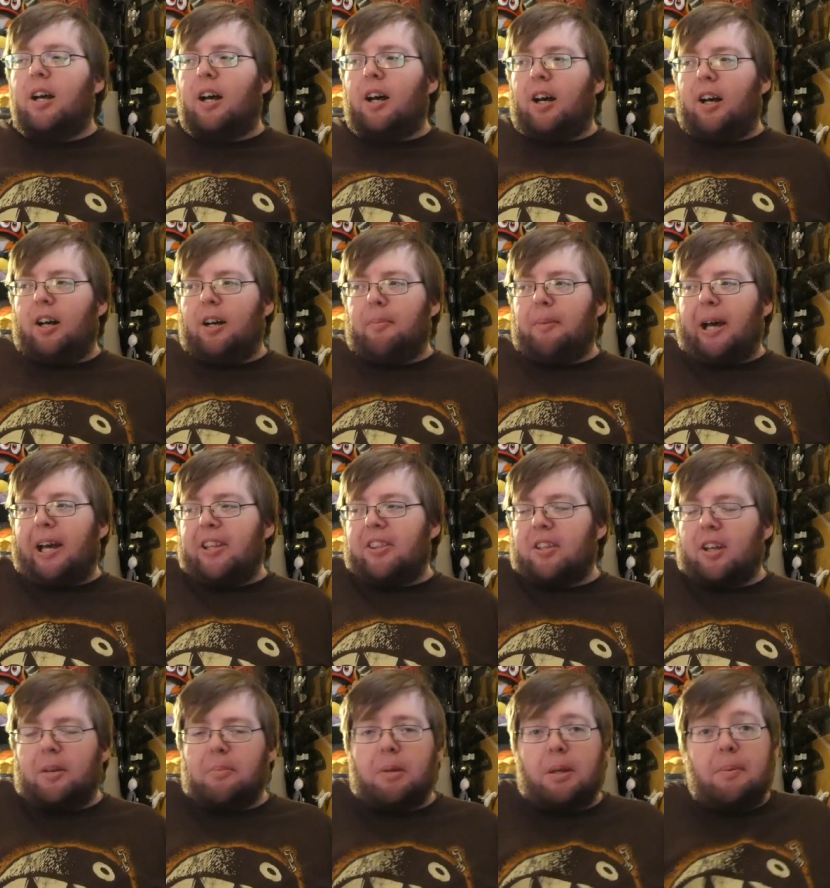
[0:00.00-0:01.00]
Um, I
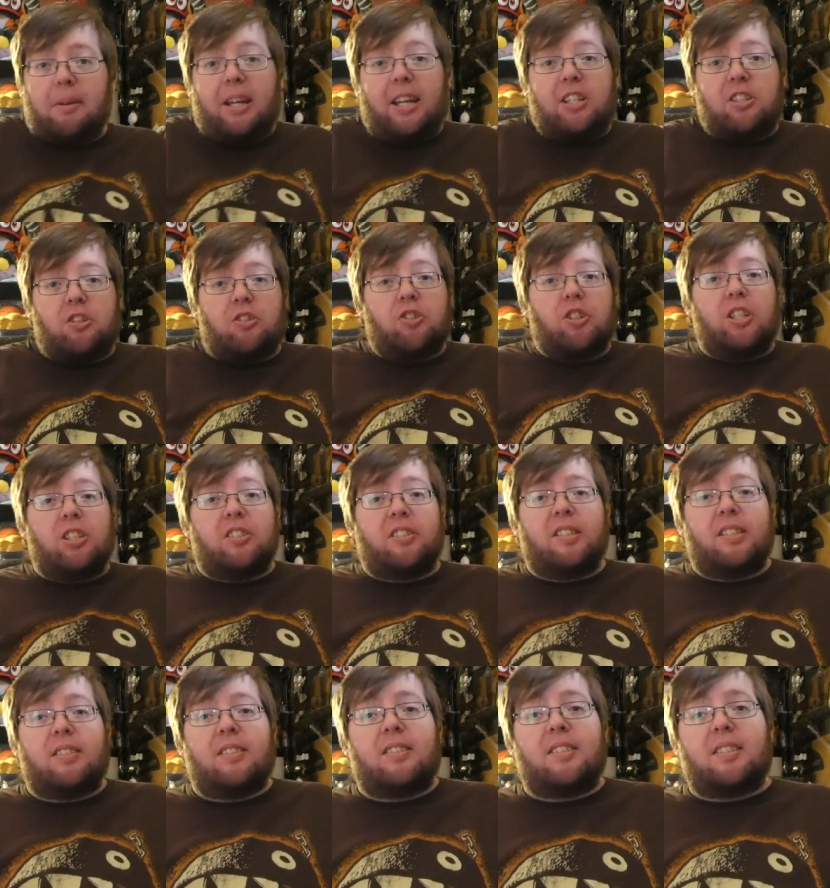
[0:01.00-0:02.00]
thought maybe H L Js
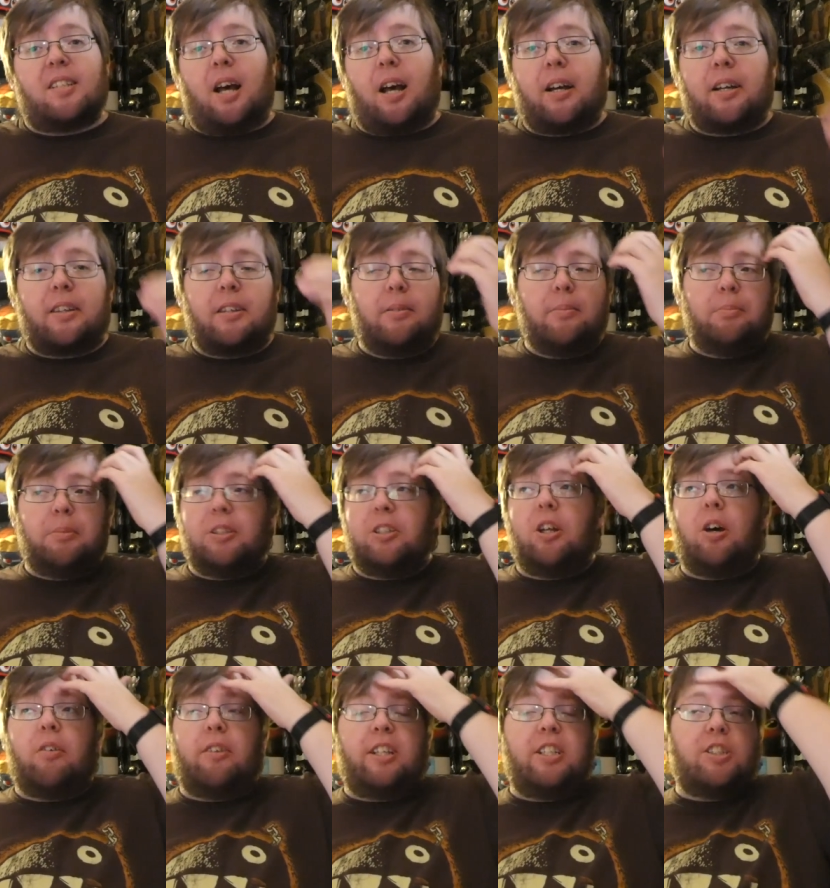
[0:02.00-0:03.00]
didn't stock them, but
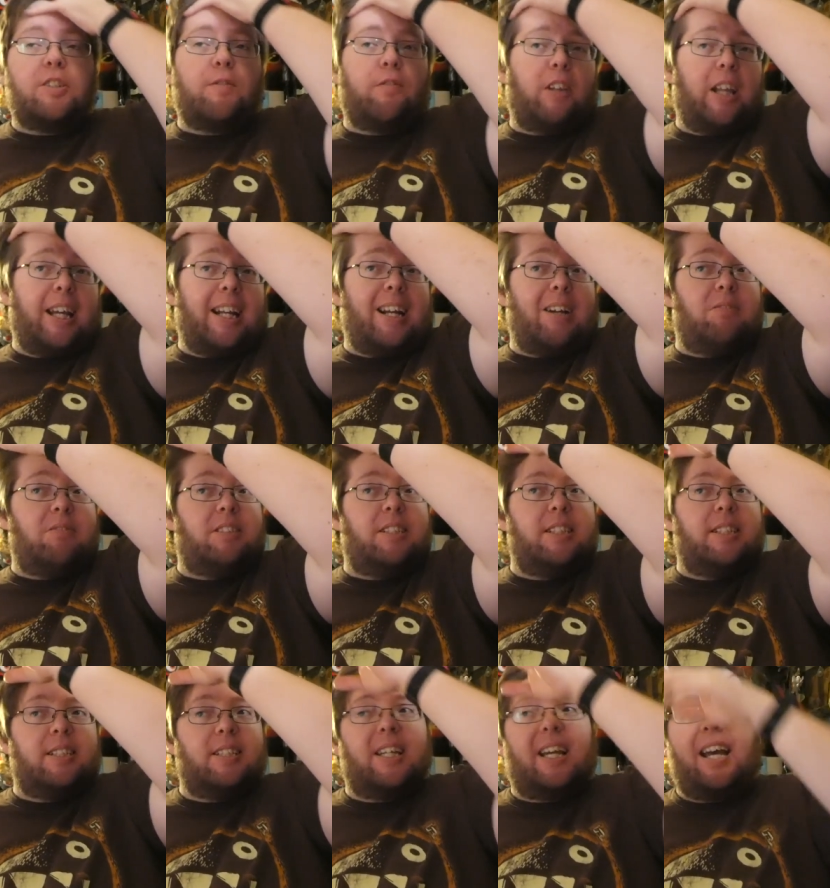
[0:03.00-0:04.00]
no, they just flat out
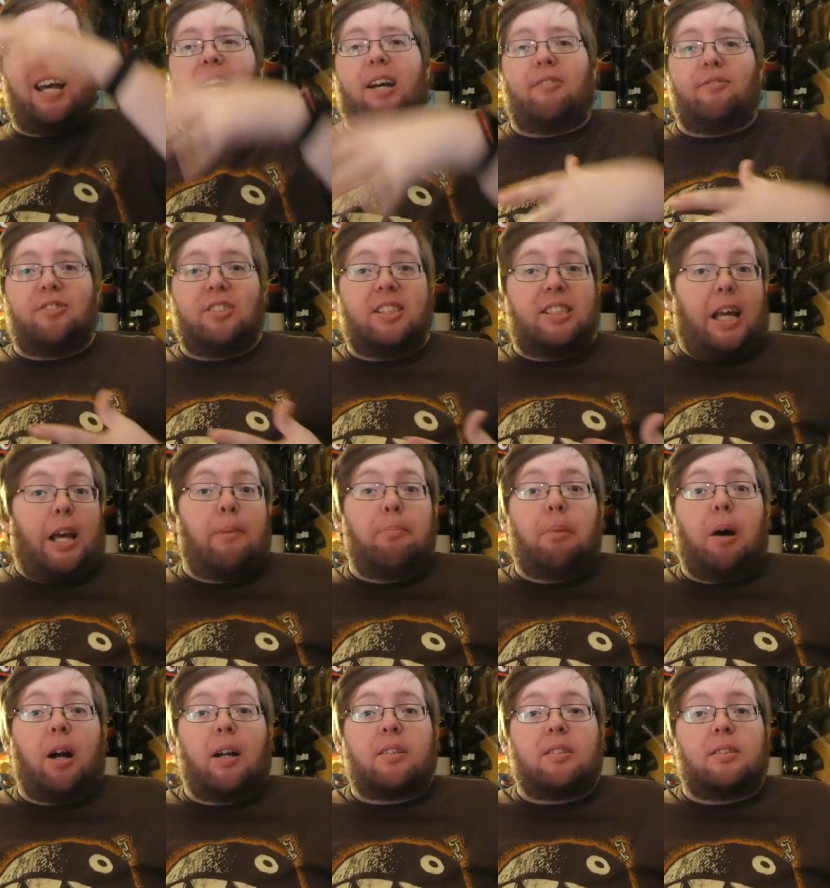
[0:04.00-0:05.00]
didn't have set
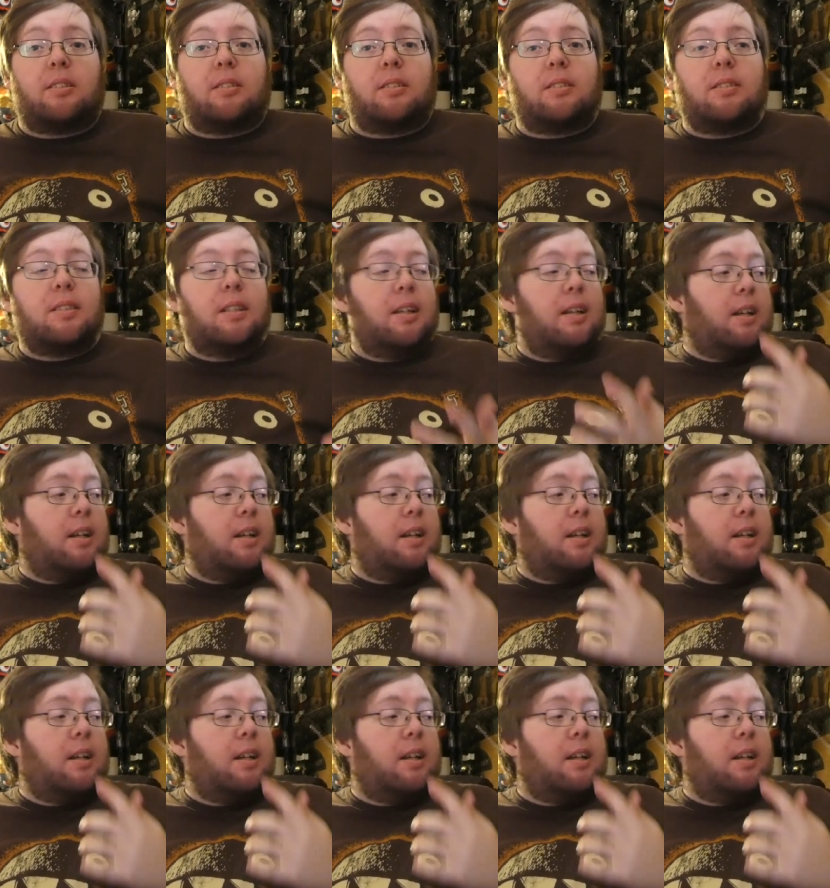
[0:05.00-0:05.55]
boxes